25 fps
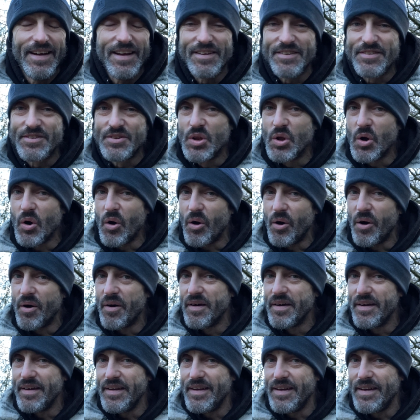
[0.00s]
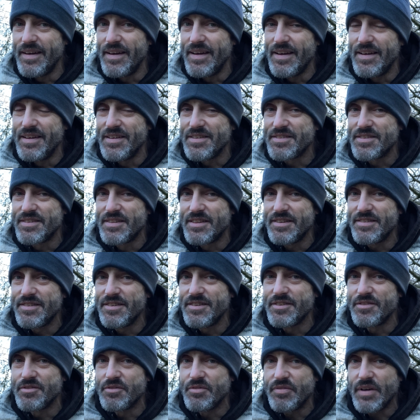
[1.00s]
it's not it's this
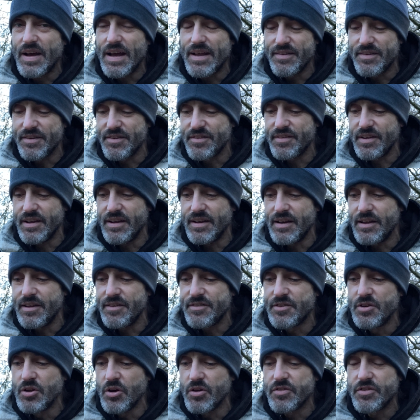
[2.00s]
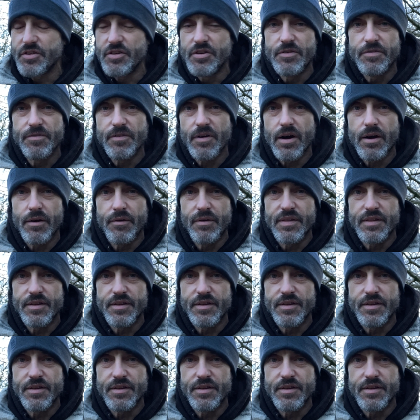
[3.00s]
isn't fantasy and it's not too far in